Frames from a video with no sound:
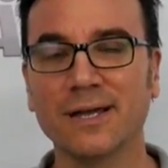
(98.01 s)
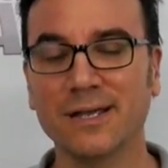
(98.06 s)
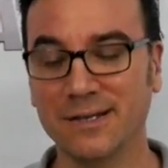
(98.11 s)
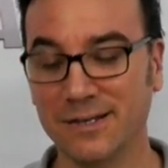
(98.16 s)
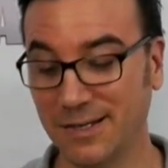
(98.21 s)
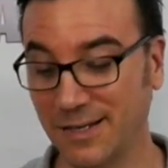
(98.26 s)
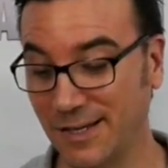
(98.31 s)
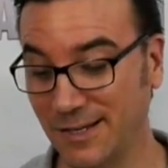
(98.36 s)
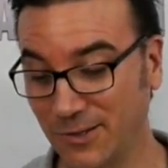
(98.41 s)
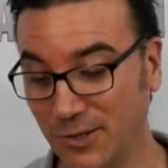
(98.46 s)

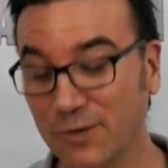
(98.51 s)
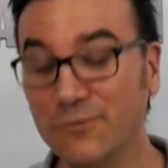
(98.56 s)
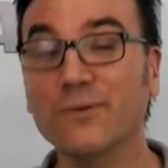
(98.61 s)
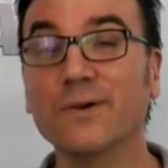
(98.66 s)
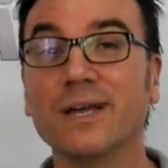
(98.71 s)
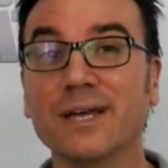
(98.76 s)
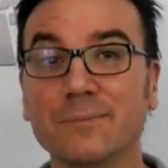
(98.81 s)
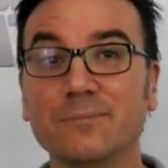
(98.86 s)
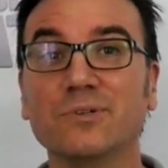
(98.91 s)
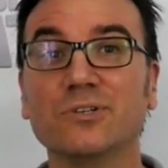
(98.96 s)
and, and look
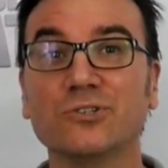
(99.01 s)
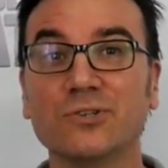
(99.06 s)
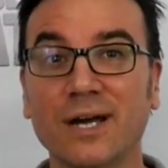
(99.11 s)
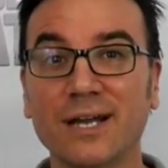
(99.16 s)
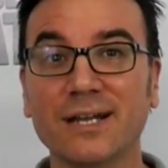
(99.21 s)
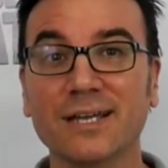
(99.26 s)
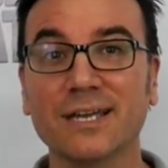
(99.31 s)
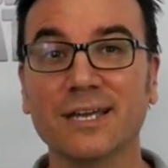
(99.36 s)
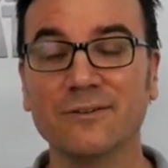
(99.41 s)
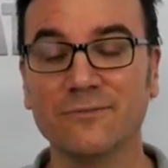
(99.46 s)
for him to
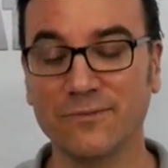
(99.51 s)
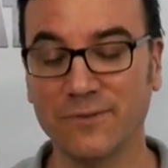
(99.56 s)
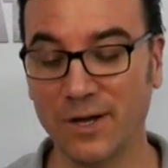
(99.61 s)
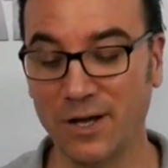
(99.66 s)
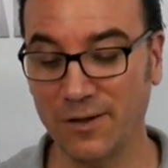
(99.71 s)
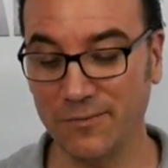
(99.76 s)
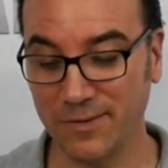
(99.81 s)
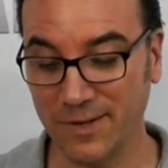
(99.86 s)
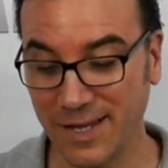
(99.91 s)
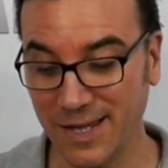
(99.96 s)
try to get
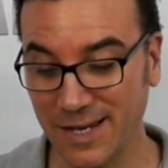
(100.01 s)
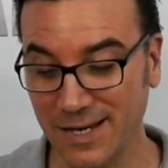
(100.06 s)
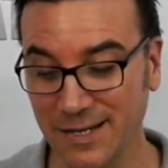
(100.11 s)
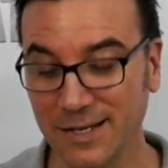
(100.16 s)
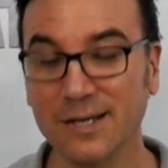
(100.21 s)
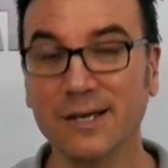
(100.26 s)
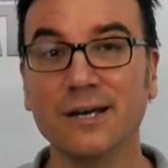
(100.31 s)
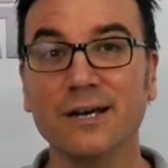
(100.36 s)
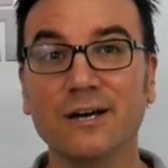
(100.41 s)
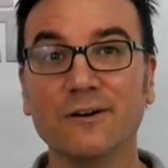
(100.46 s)
involved
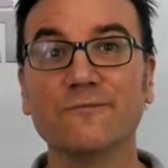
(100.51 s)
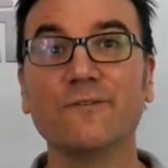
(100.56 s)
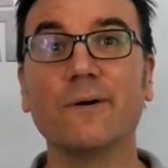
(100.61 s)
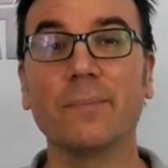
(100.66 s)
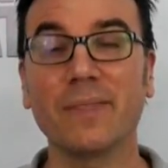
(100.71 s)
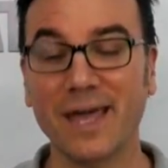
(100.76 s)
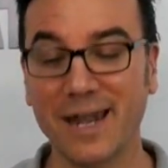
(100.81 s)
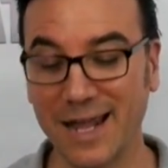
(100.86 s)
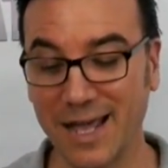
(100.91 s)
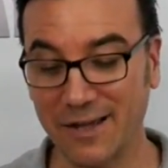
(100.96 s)
late
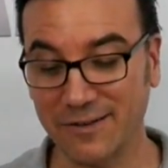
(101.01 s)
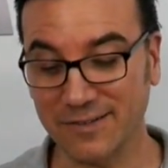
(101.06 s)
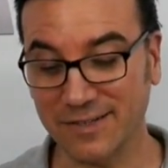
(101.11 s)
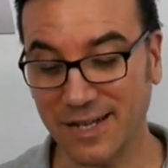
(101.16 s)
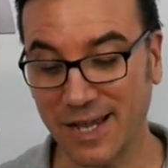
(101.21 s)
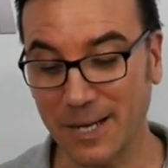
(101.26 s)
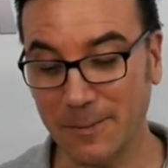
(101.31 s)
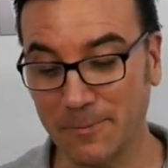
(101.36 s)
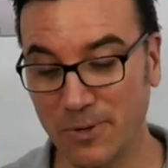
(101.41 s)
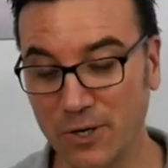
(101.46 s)
from that
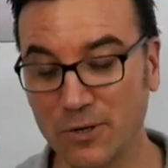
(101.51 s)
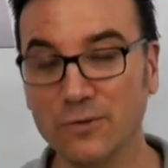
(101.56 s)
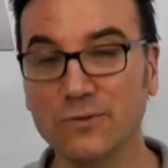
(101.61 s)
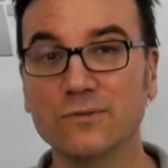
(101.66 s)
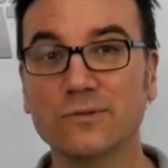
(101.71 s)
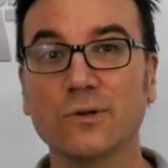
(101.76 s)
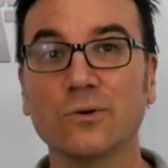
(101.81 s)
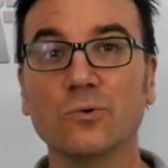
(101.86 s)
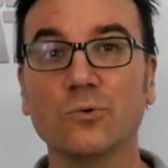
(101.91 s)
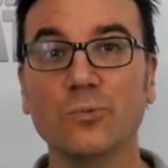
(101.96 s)
outside
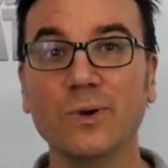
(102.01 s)
post.